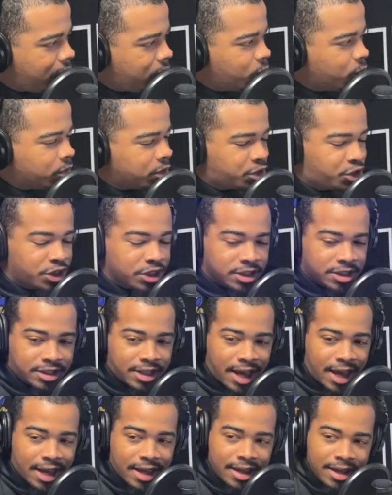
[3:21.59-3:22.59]
It was
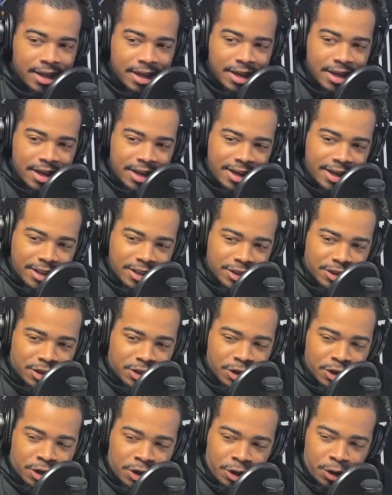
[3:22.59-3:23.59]
just that
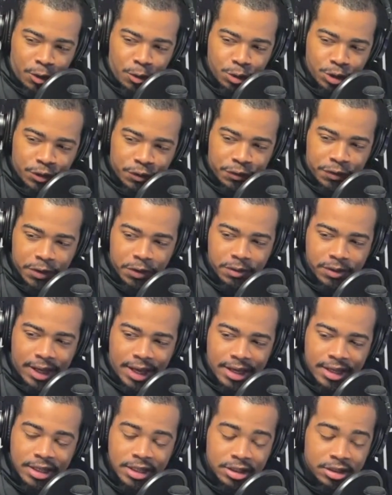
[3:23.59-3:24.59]
the coach felt
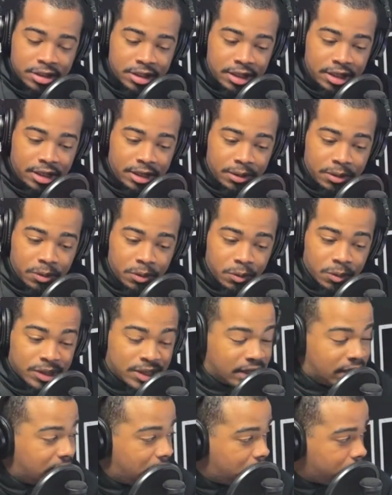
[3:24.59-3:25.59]
that his team
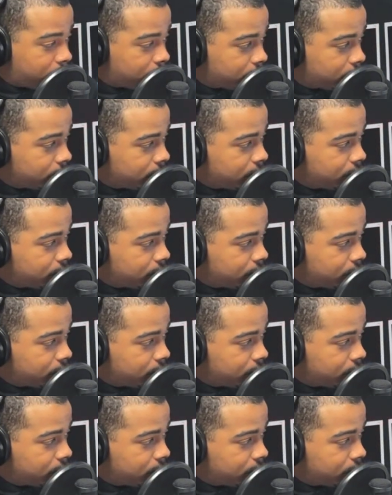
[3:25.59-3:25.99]
was elite.